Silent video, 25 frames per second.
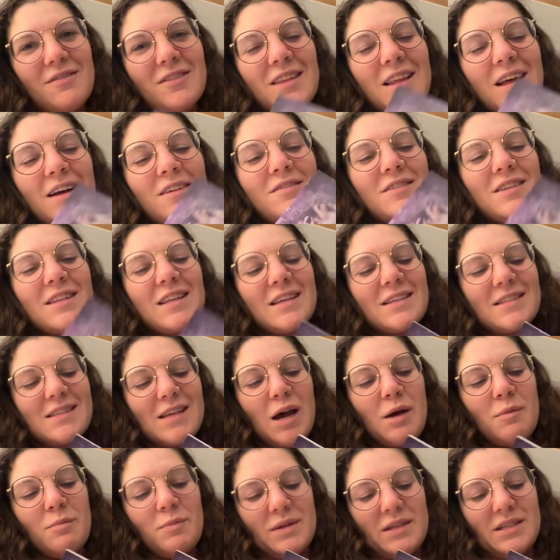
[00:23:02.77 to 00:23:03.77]
loved this
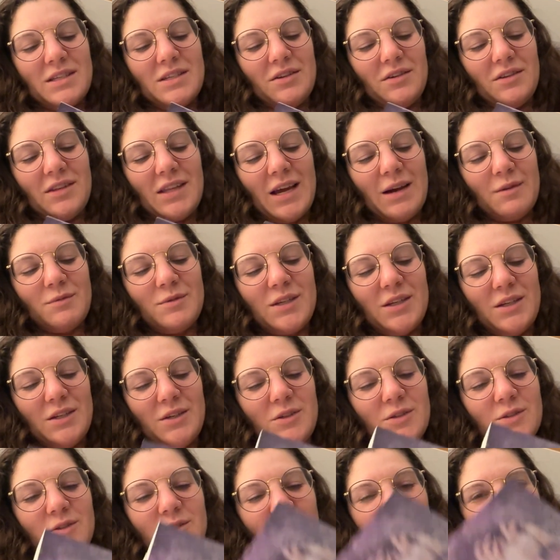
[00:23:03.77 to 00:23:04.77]
up until now,
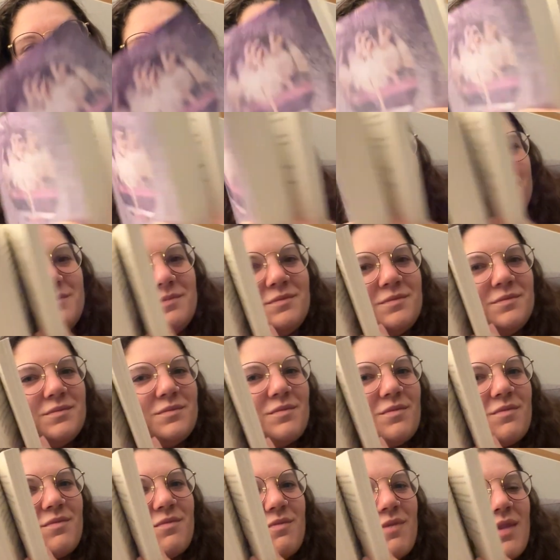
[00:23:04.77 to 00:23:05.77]
too.
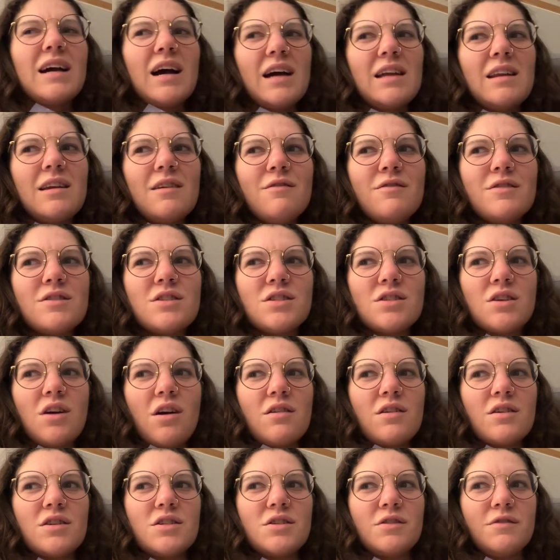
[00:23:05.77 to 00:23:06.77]
Kind of
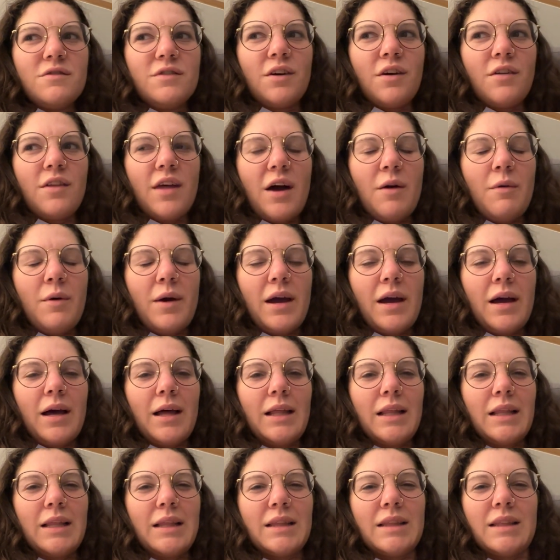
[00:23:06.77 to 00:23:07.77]
started to feel that way
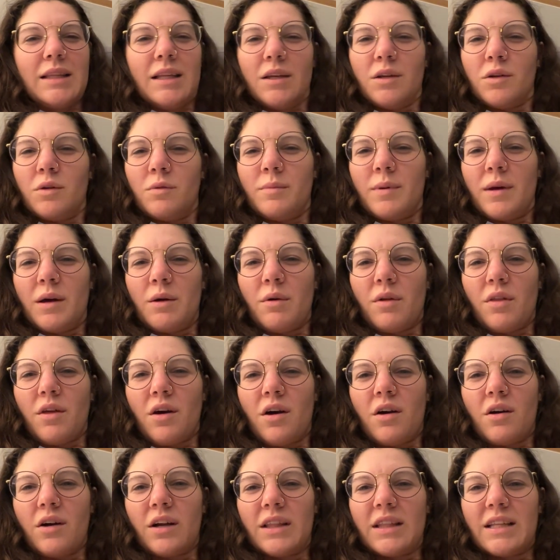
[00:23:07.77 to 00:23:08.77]
a little bit with
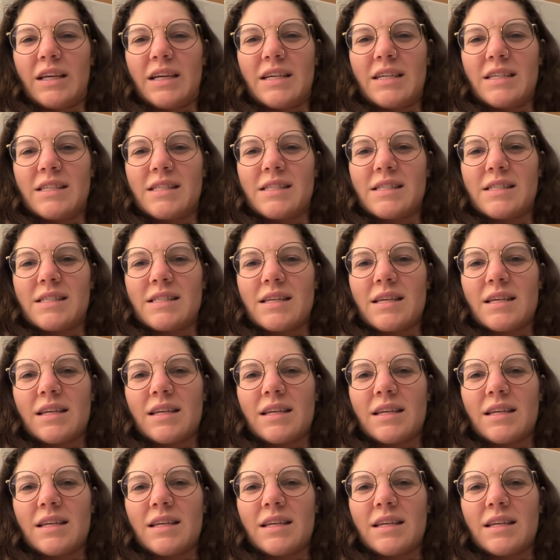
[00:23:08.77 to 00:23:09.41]
Heartless.